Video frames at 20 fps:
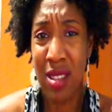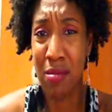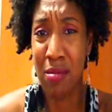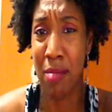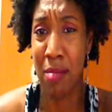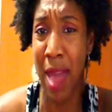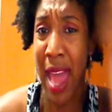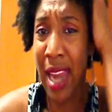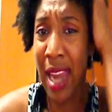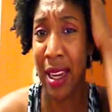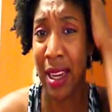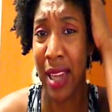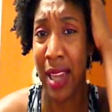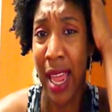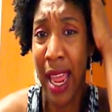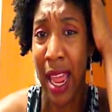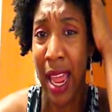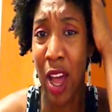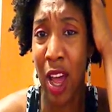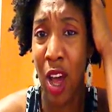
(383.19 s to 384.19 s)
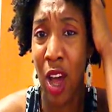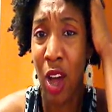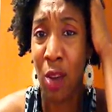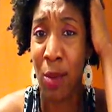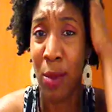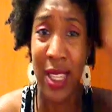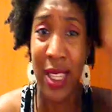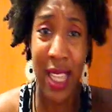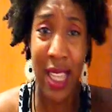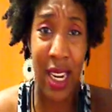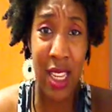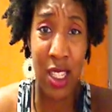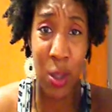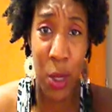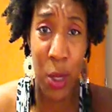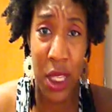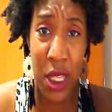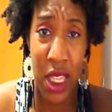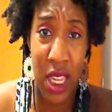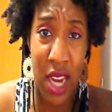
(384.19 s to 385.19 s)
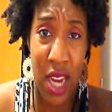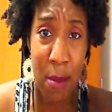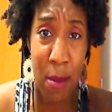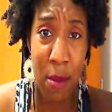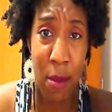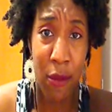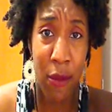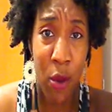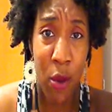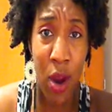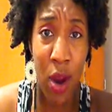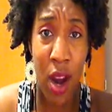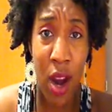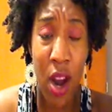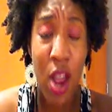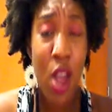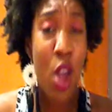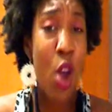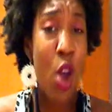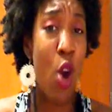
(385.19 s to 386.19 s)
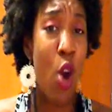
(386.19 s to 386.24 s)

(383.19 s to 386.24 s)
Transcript: is matted down because I didn't twist it the night before,